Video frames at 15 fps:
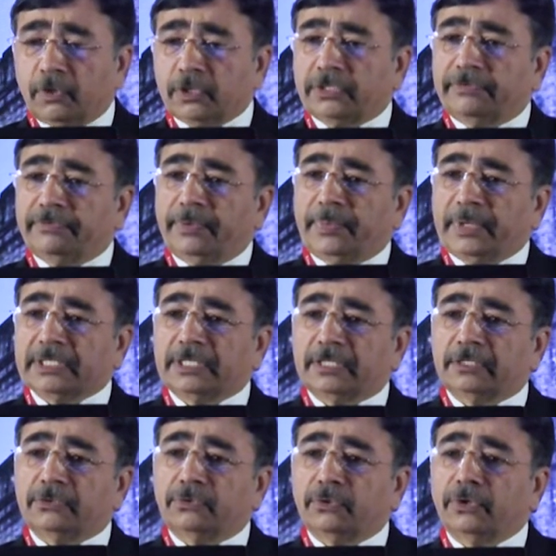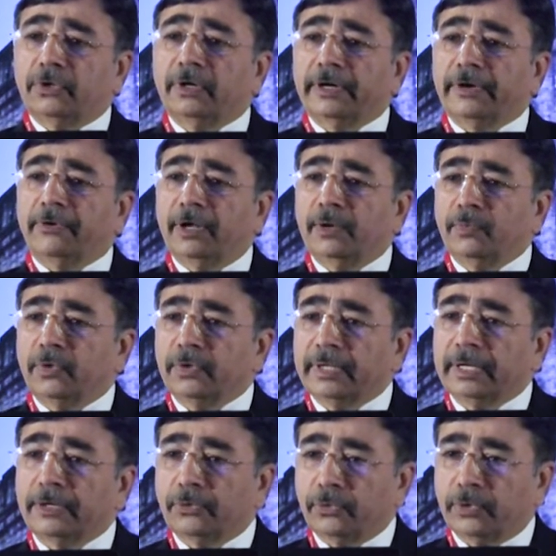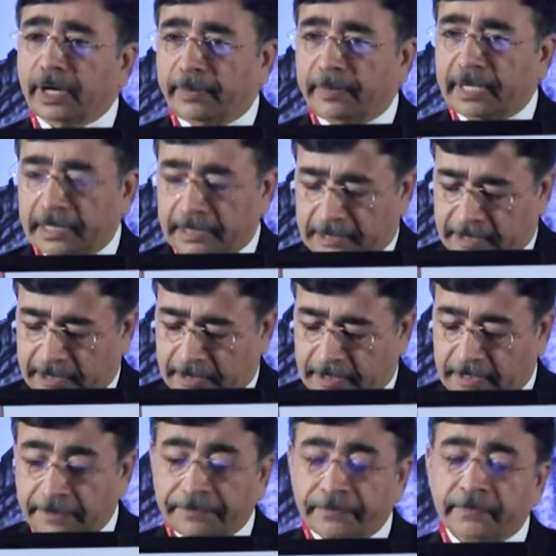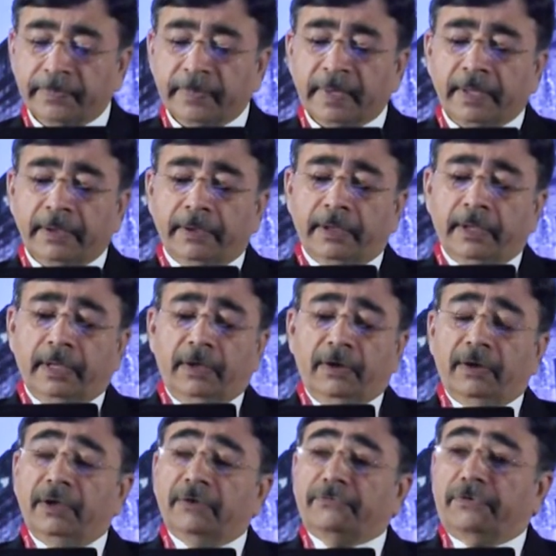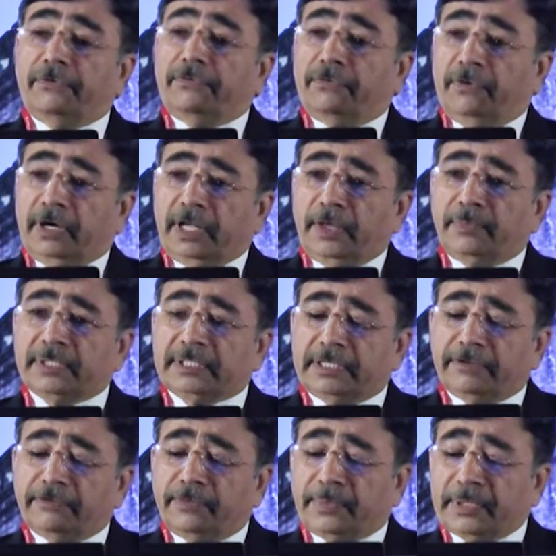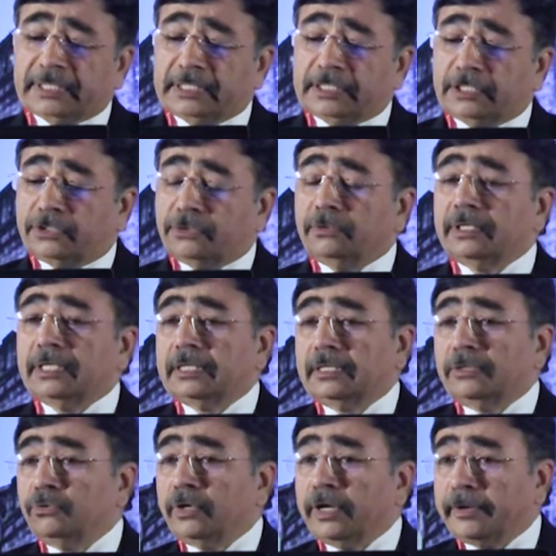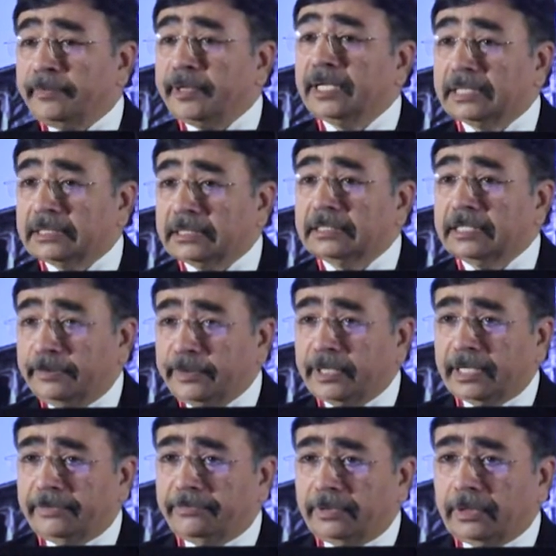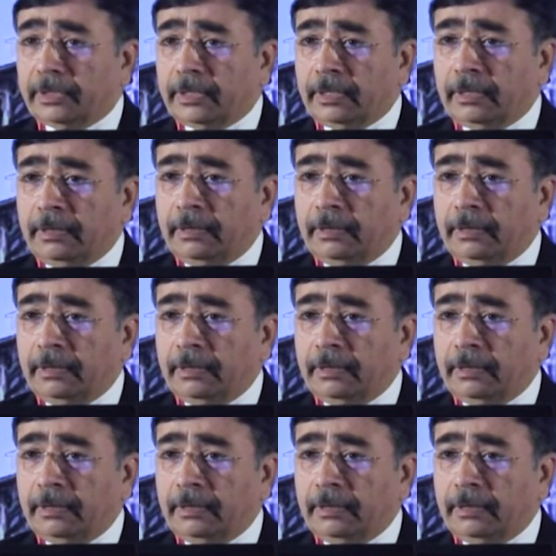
Most of the patients could not call more than 4 different patients. So 40% of the patients told that no recommendation has been given.